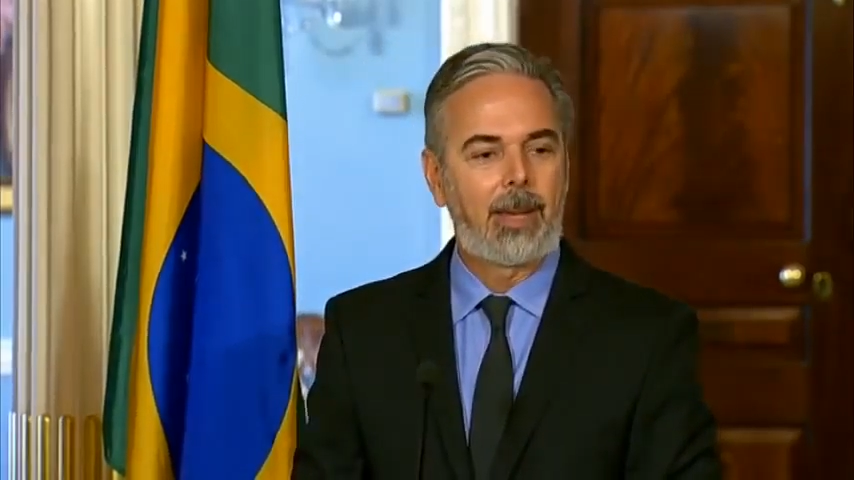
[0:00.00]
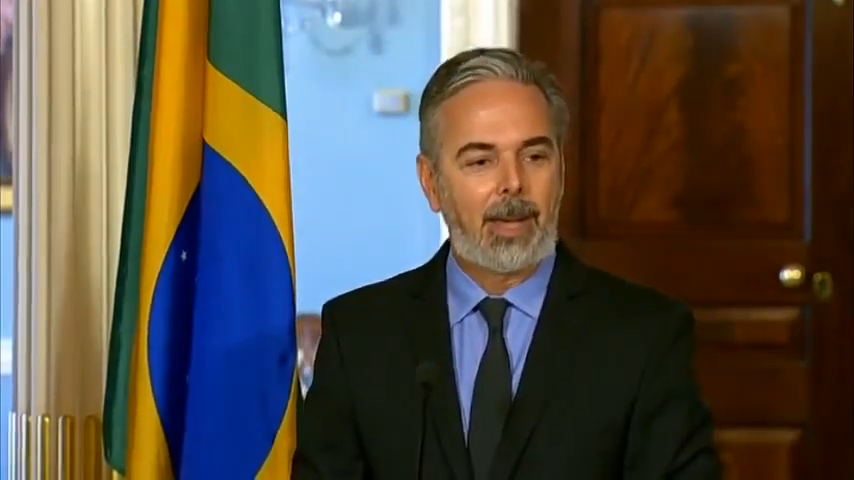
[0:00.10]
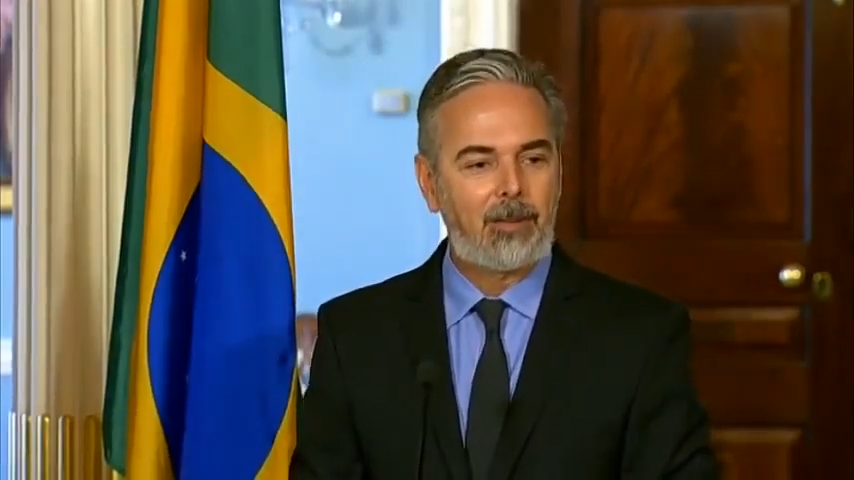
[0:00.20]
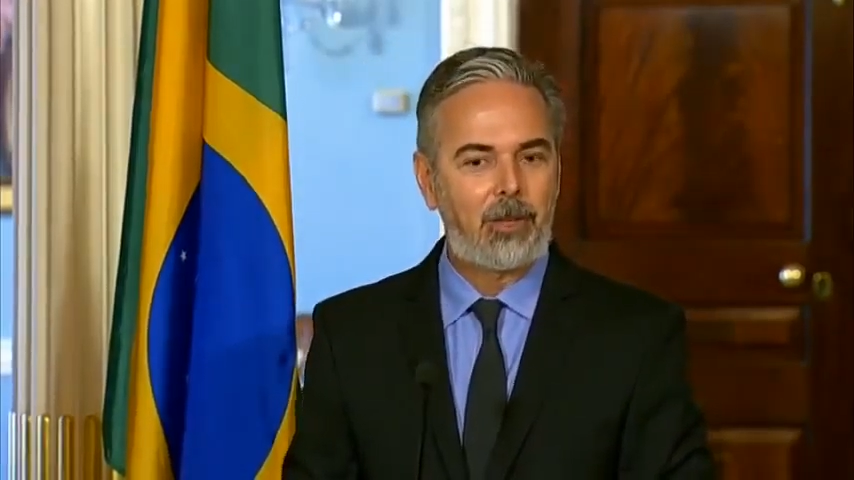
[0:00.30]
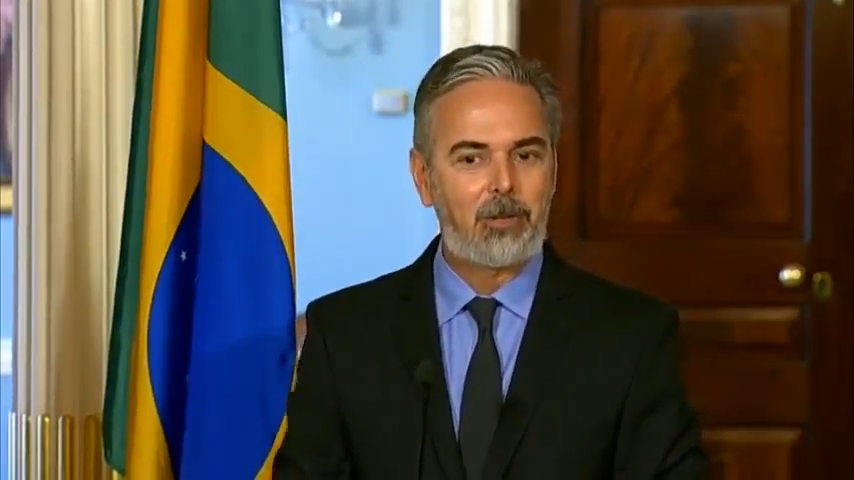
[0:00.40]

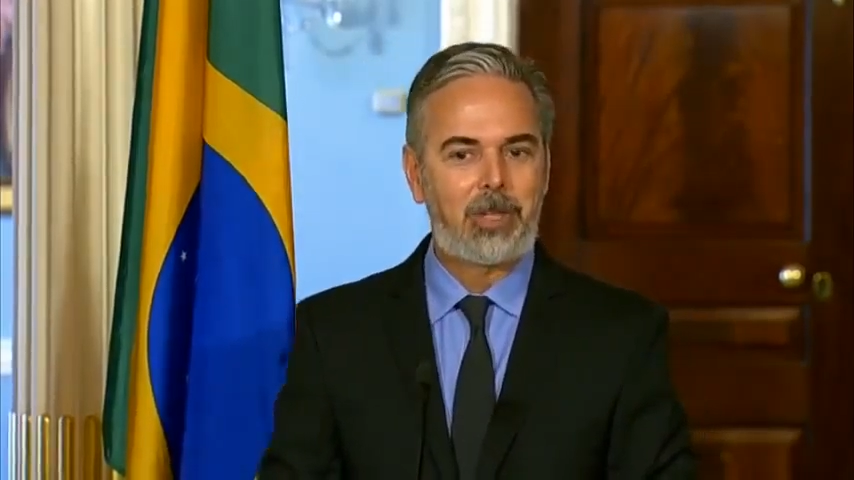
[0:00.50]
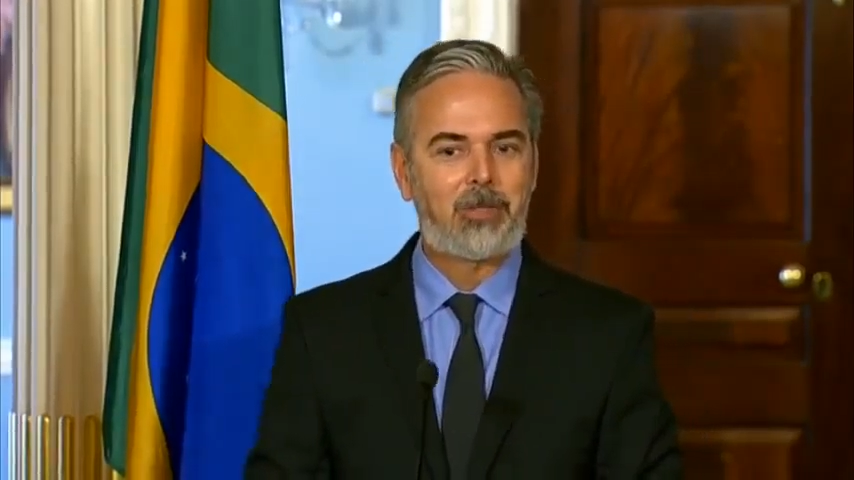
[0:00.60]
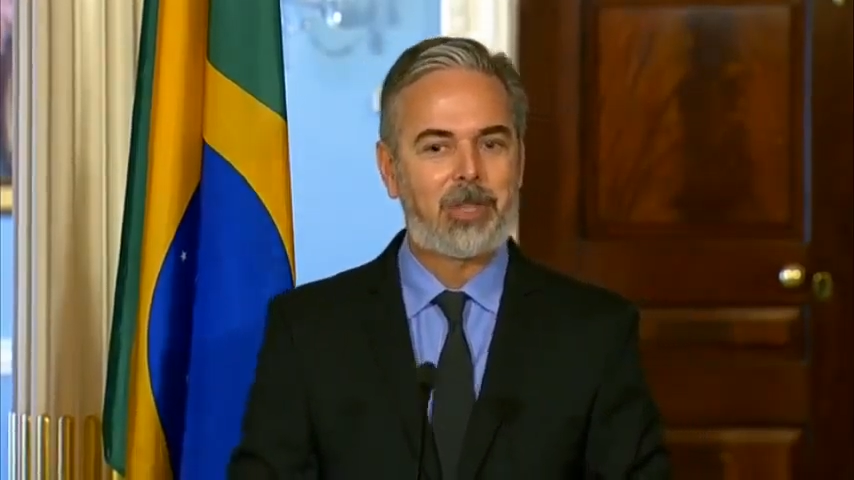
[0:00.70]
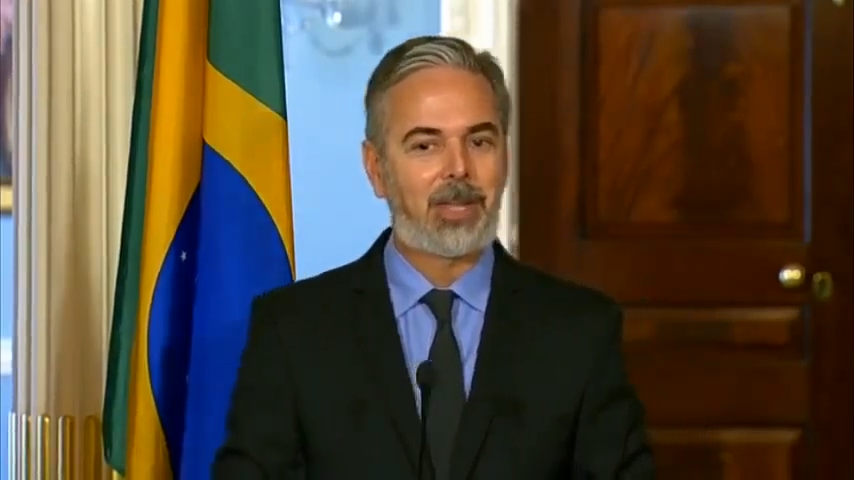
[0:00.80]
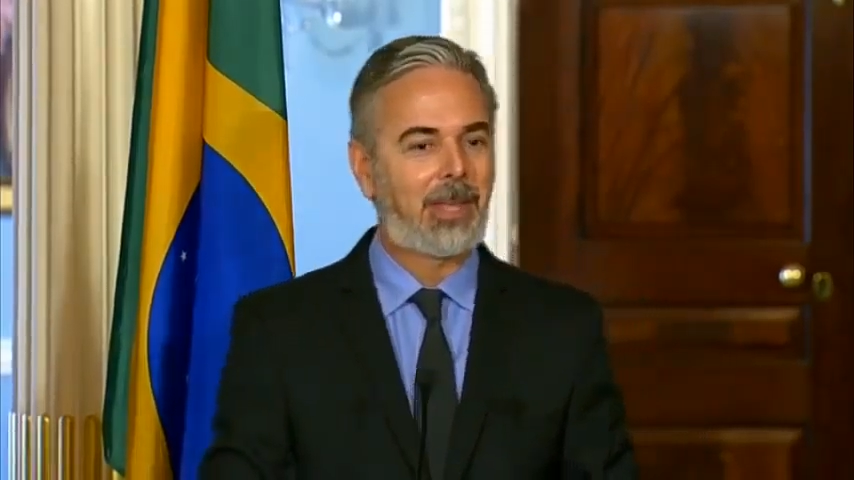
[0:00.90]
I
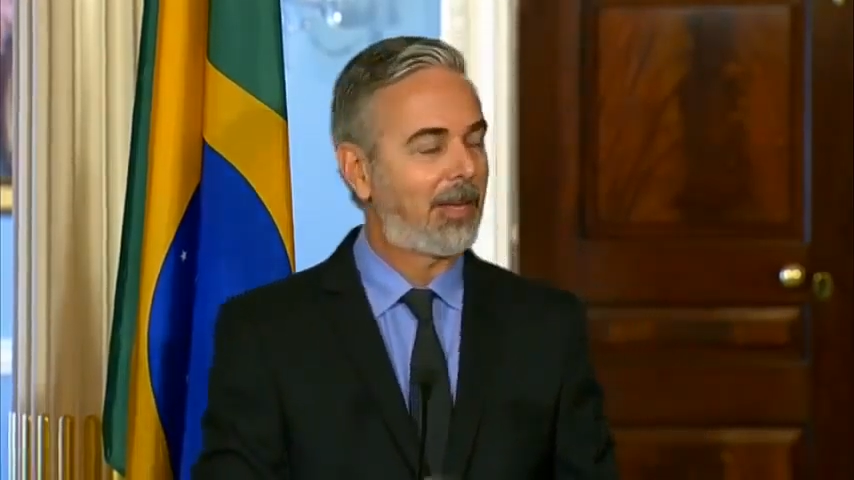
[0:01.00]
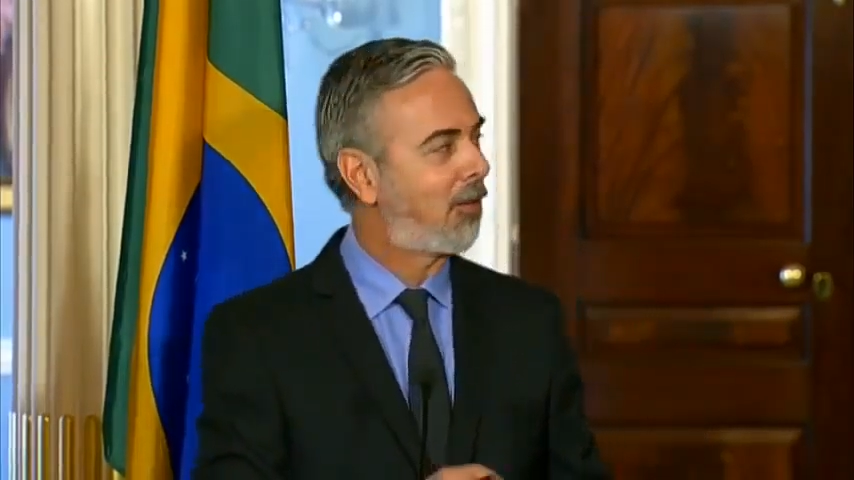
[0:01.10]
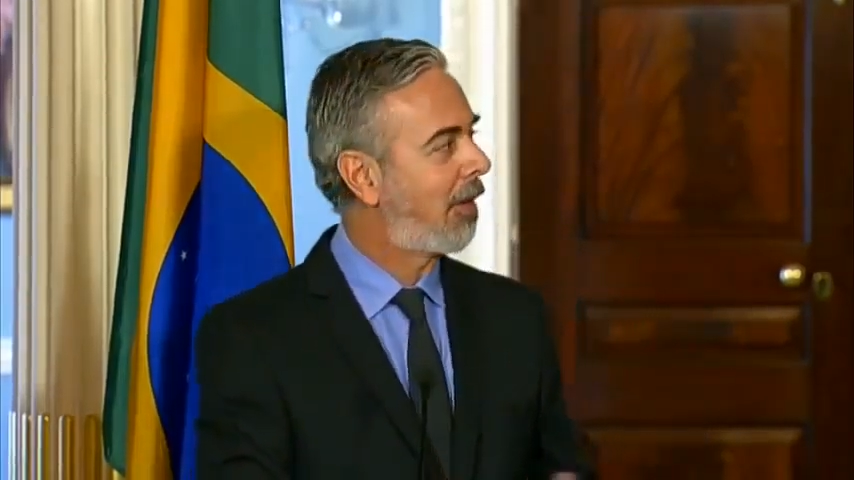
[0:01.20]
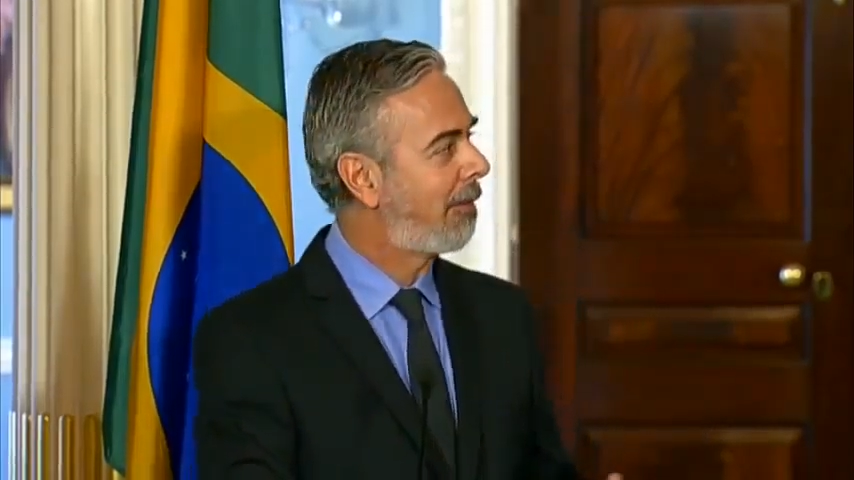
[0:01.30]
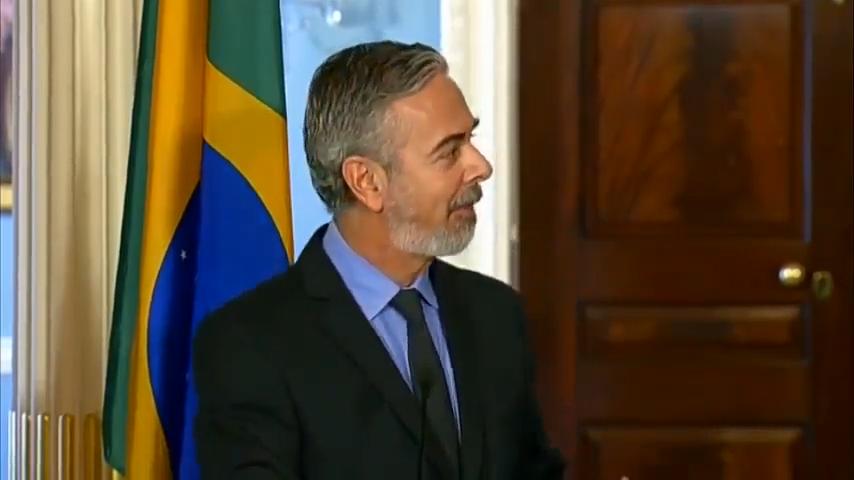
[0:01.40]
essentially said that